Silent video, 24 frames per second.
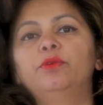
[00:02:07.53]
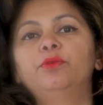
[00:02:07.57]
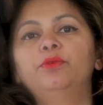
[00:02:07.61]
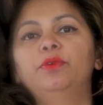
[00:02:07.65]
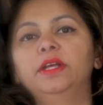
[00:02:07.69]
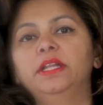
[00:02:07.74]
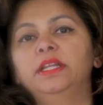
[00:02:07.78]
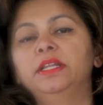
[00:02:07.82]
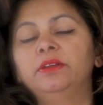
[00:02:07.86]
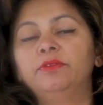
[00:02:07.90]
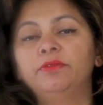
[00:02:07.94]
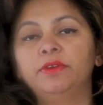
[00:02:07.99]

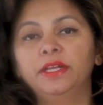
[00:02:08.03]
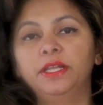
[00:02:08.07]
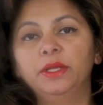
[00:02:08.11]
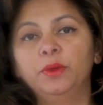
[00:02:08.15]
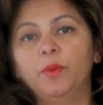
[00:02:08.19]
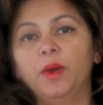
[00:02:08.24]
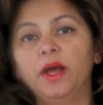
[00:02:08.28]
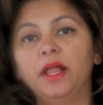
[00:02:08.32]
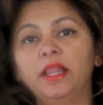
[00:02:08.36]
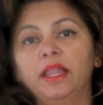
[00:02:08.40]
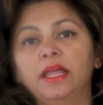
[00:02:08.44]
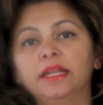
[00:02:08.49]
really, really
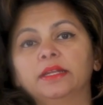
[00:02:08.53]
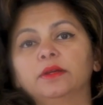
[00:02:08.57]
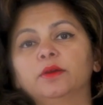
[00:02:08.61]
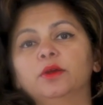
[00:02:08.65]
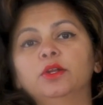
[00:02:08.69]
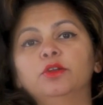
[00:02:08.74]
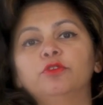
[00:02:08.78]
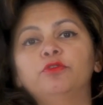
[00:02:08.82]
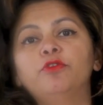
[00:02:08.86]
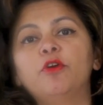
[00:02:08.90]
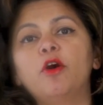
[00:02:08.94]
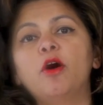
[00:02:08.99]
well and I'm
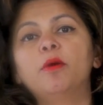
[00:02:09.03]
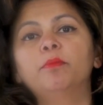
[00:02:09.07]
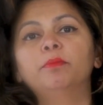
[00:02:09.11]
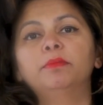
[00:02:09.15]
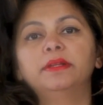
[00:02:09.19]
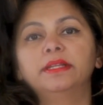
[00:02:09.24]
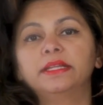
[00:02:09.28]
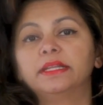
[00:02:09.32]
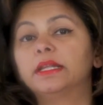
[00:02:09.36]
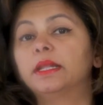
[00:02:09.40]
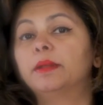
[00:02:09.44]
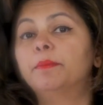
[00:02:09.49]
gonna form
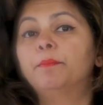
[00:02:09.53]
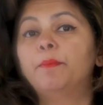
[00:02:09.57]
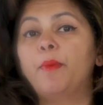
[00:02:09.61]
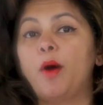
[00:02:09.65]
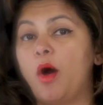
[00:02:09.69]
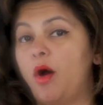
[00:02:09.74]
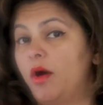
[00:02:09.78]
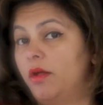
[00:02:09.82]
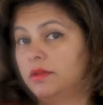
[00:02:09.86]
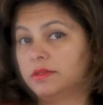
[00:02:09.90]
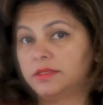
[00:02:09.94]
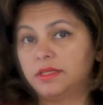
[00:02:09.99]
little
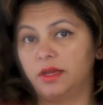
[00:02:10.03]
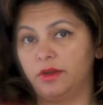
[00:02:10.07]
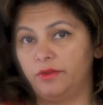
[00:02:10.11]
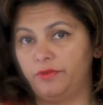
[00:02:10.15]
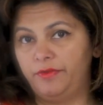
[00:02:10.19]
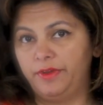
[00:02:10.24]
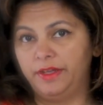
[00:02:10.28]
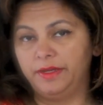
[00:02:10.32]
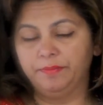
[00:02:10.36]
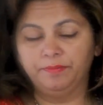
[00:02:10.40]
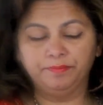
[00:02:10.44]
balls out of it.